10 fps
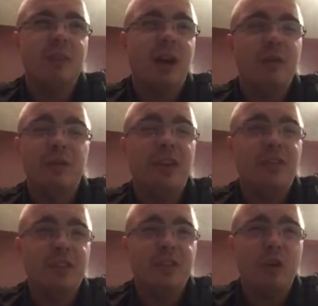I would
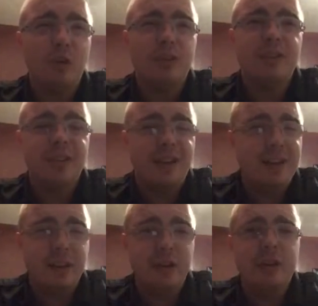definitely go with the
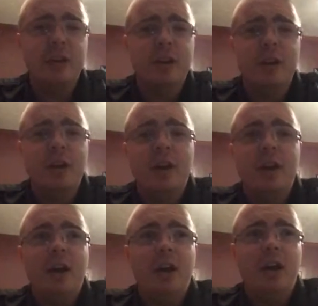secondary.
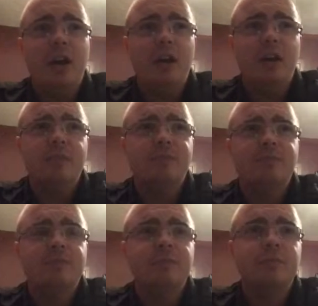
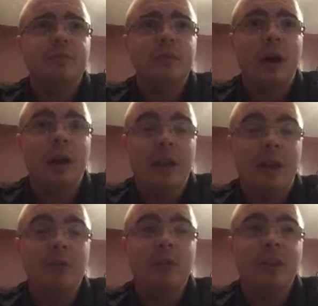
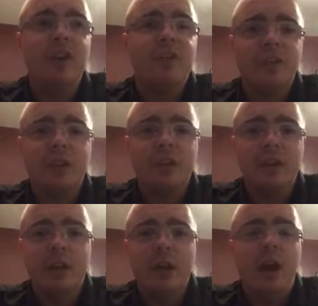I would
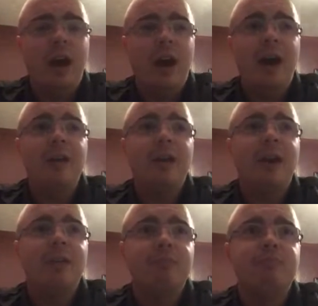definitely,
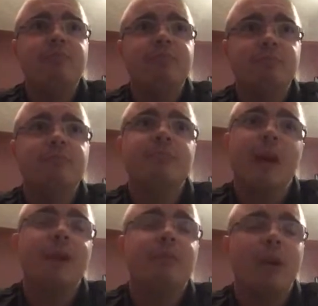I'd
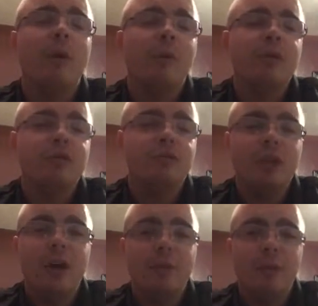
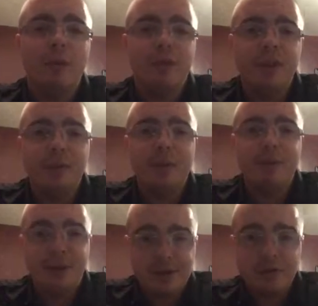probably think about
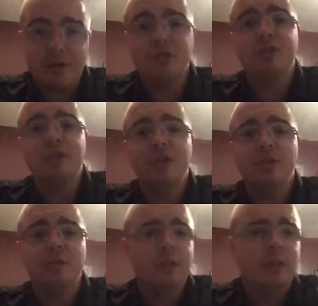pass rusher too.